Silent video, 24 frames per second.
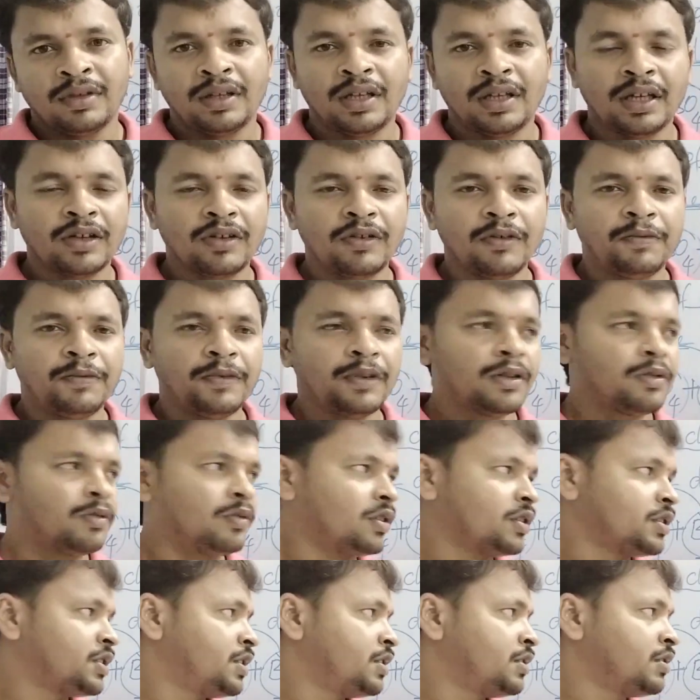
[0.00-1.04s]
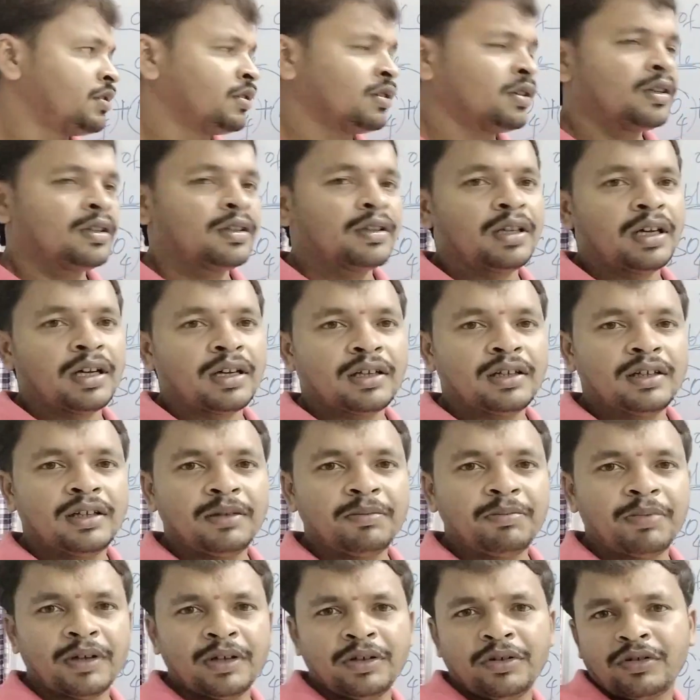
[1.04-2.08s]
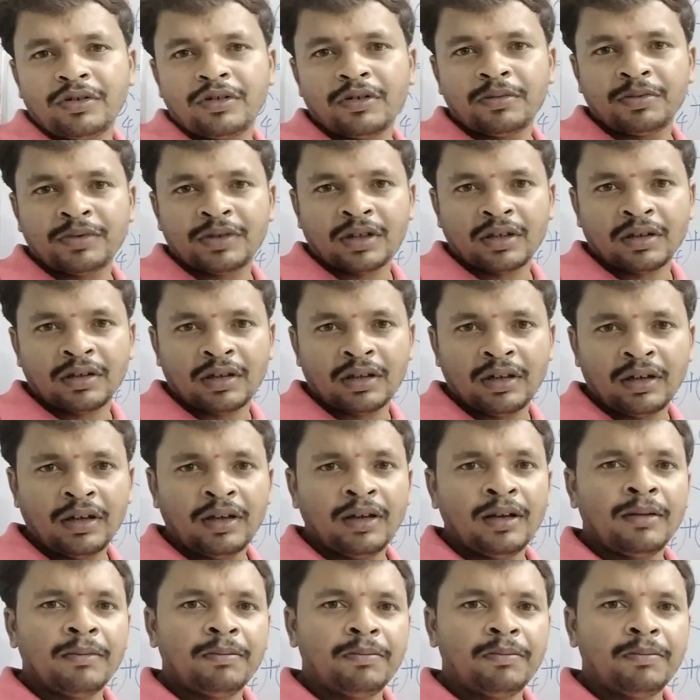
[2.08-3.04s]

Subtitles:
Thank you for watching the Harideepa YouTube channel.